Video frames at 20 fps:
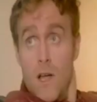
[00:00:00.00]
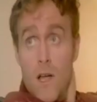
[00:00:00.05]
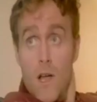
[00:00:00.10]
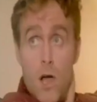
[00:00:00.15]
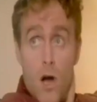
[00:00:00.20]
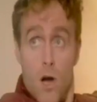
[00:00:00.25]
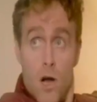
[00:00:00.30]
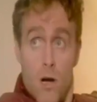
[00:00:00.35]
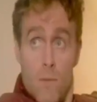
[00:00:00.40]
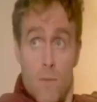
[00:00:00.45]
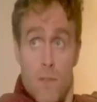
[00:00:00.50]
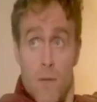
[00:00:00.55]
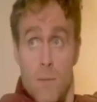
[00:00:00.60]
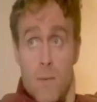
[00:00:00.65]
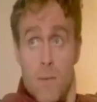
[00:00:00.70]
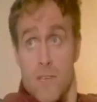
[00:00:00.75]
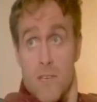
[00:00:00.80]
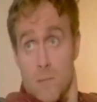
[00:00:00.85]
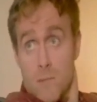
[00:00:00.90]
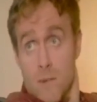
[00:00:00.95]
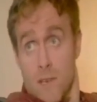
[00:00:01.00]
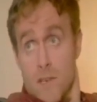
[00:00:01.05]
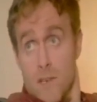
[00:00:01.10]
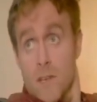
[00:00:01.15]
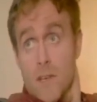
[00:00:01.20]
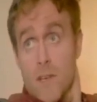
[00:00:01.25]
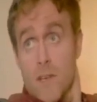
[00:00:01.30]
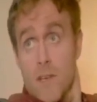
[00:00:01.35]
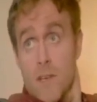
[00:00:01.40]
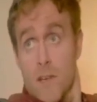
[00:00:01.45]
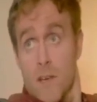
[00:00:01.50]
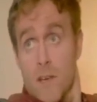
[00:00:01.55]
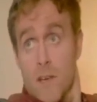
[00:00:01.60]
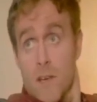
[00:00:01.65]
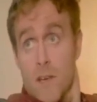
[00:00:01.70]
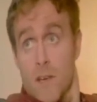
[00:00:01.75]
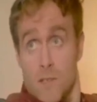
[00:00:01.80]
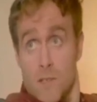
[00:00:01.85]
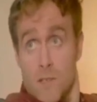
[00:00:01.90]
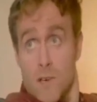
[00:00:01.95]
He starts to recall a past
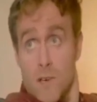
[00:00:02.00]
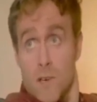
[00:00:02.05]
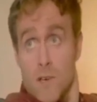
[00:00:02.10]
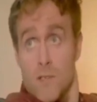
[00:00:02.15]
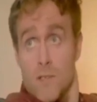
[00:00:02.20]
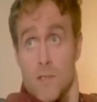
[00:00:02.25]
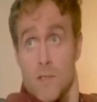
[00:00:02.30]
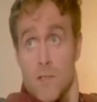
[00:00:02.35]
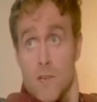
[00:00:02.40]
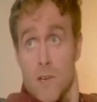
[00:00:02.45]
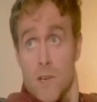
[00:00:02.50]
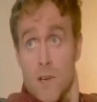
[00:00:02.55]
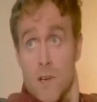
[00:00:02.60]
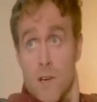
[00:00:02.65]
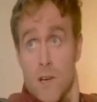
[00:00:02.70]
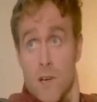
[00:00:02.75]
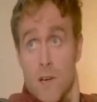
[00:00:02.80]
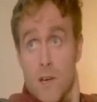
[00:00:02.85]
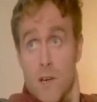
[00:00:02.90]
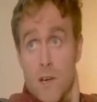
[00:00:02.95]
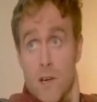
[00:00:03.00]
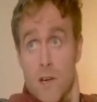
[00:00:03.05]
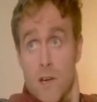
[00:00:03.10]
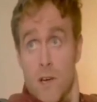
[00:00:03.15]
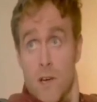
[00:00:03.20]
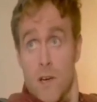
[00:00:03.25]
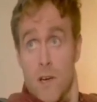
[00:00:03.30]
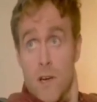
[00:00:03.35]
memory in the meantime. He thinks